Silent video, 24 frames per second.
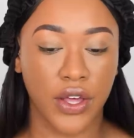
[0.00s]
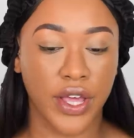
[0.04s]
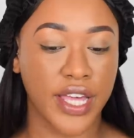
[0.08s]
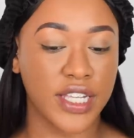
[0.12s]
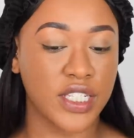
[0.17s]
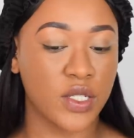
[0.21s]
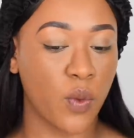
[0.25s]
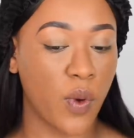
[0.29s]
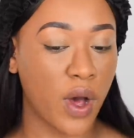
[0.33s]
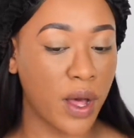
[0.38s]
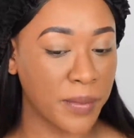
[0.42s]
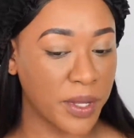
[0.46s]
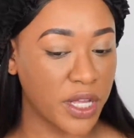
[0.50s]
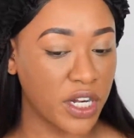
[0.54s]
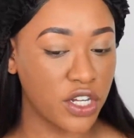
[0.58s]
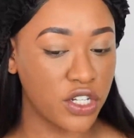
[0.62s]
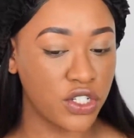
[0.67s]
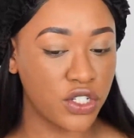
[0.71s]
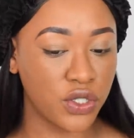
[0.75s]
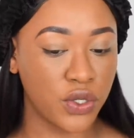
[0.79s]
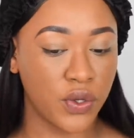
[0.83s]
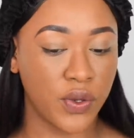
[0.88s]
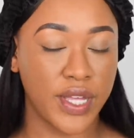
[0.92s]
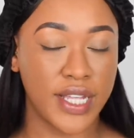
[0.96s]
Okay, so what I'm
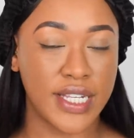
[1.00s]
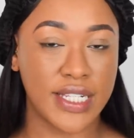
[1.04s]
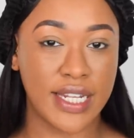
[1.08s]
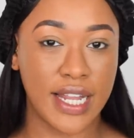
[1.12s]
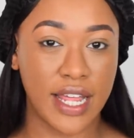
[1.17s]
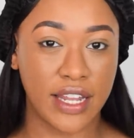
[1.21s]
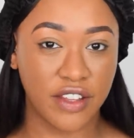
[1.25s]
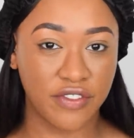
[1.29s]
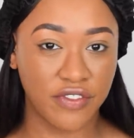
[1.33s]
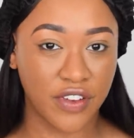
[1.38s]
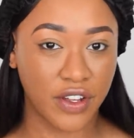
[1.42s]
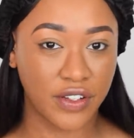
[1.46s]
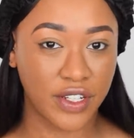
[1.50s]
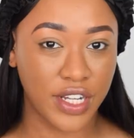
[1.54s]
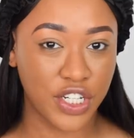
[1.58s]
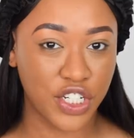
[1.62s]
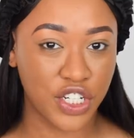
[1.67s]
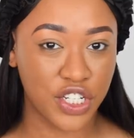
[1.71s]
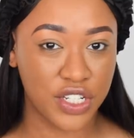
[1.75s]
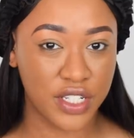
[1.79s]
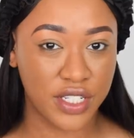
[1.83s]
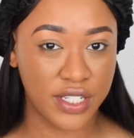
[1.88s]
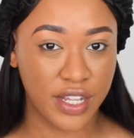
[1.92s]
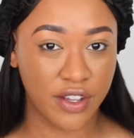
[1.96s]
gonna do is let the
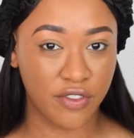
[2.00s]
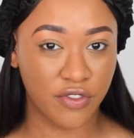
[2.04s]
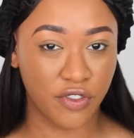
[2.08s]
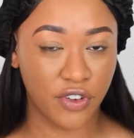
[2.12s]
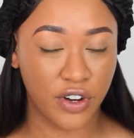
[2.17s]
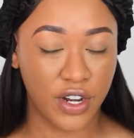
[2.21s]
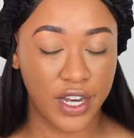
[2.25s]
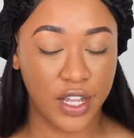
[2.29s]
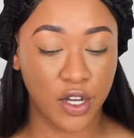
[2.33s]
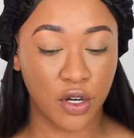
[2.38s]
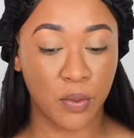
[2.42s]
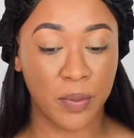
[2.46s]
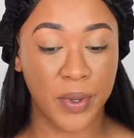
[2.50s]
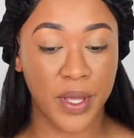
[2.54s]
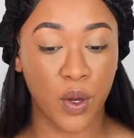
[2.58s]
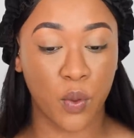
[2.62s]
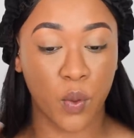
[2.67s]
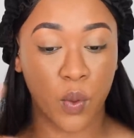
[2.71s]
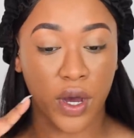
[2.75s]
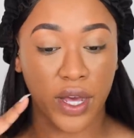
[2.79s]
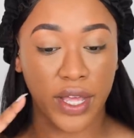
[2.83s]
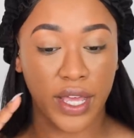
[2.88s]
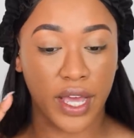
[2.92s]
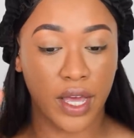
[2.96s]
foundation sit for a little
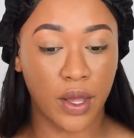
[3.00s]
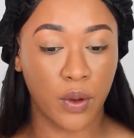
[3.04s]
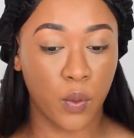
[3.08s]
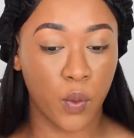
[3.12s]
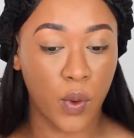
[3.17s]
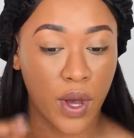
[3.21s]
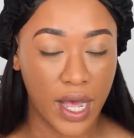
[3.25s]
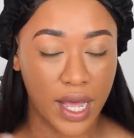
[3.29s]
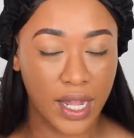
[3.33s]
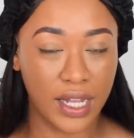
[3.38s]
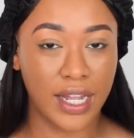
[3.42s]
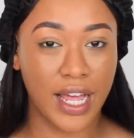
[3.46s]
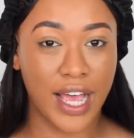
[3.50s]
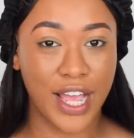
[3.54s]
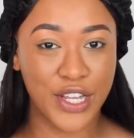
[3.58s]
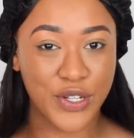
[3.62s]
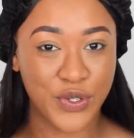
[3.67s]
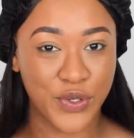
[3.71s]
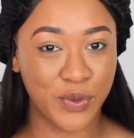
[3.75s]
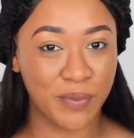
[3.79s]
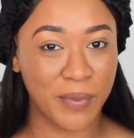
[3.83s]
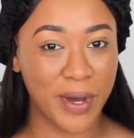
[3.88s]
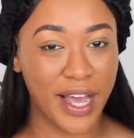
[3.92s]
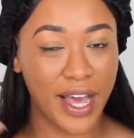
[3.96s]
bit while I
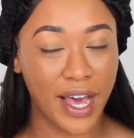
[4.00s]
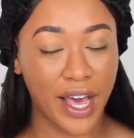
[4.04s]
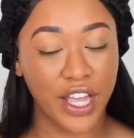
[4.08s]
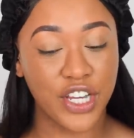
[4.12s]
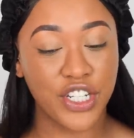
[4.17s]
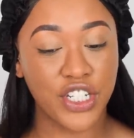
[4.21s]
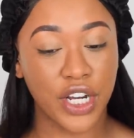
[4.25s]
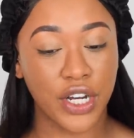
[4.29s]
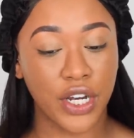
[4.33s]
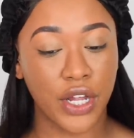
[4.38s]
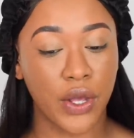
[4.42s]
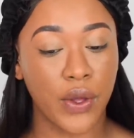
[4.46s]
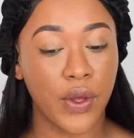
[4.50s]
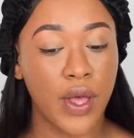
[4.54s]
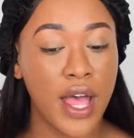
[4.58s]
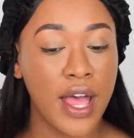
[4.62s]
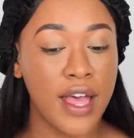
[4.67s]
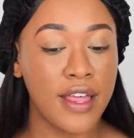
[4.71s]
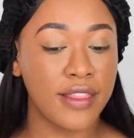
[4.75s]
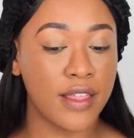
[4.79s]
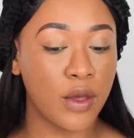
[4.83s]
do my eyeshadow,